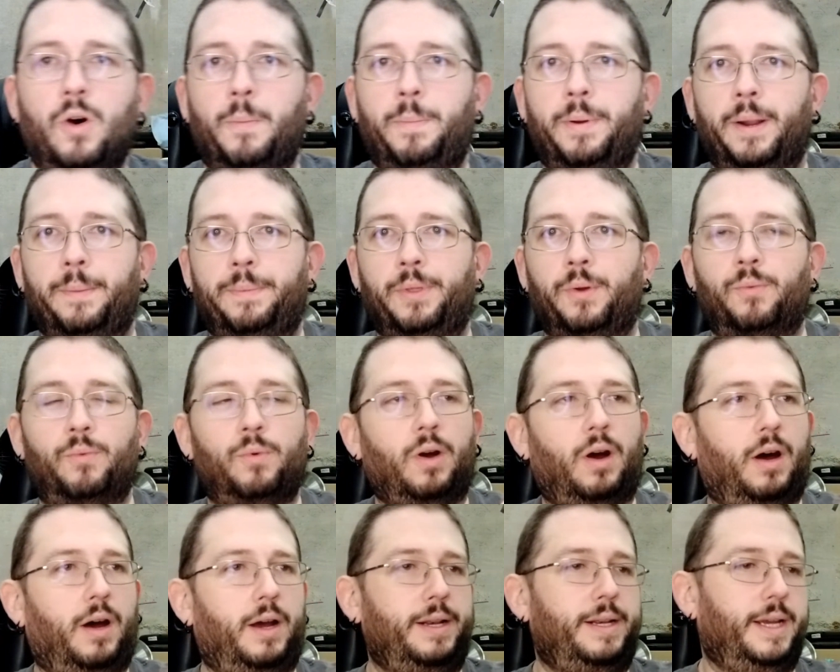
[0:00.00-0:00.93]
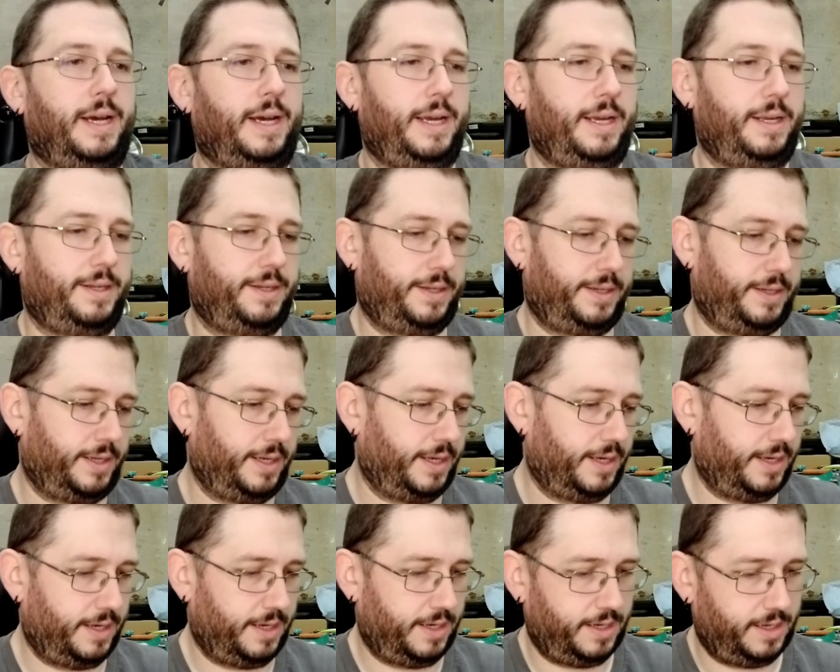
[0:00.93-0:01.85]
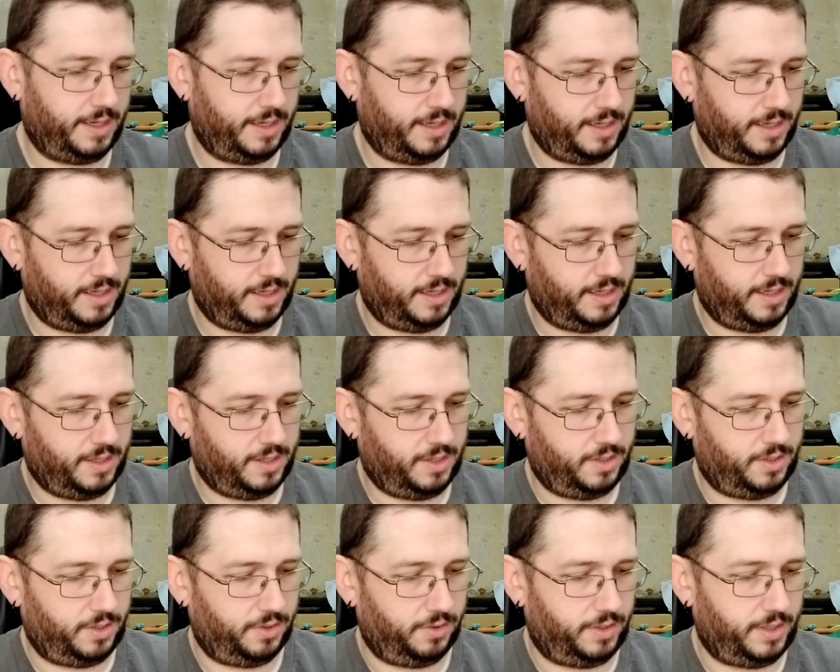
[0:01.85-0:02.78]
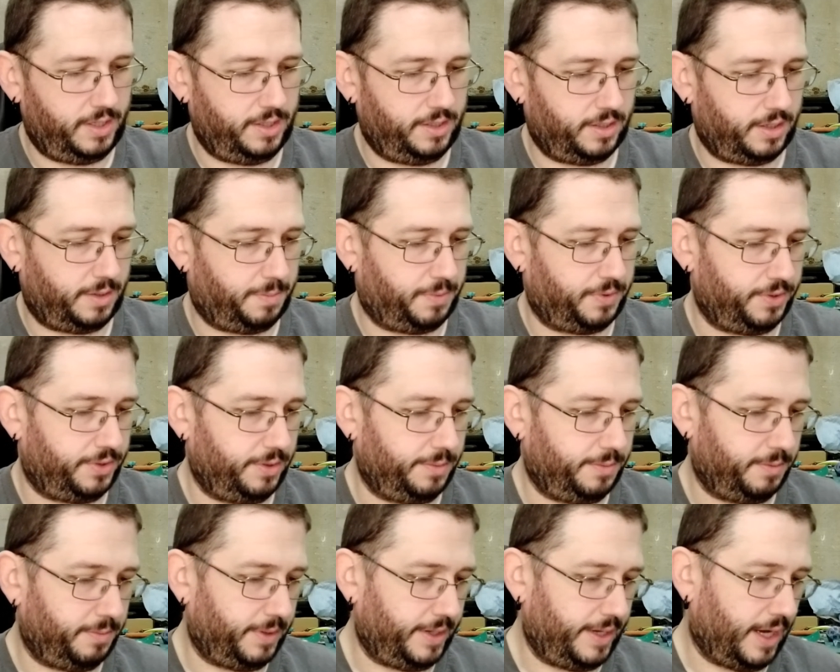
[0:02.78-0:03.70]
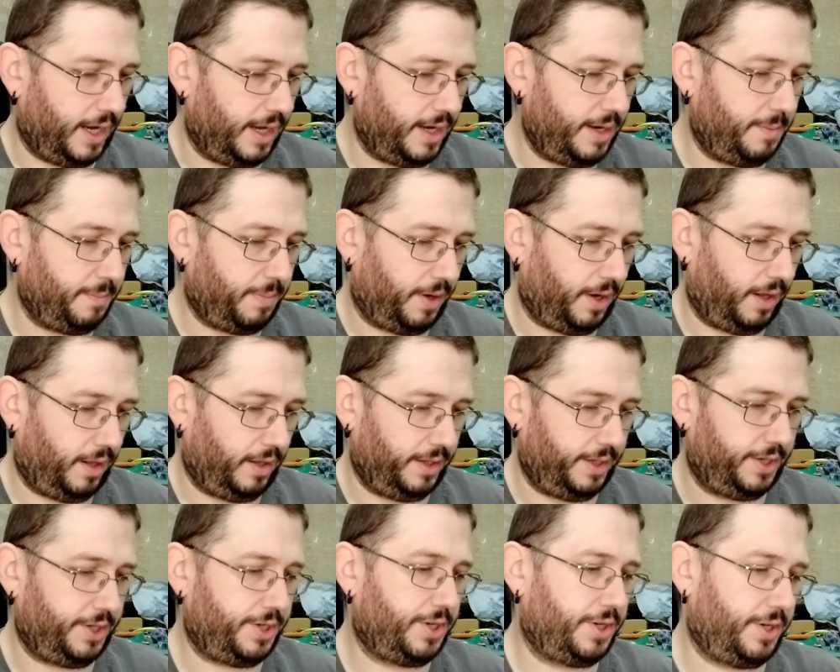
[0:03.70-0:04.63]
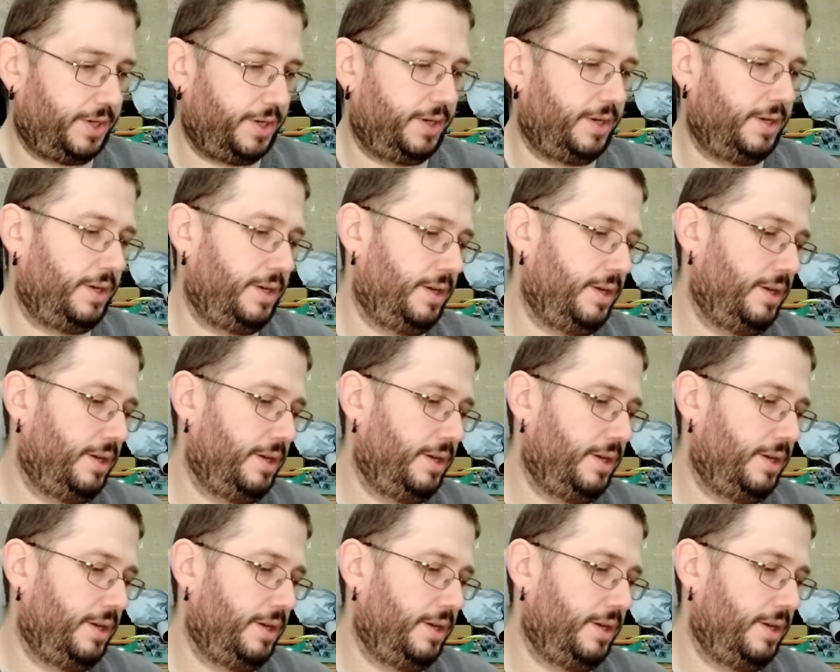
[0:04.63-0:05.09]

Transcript: open up the raw dice. So these are presumably unpolished,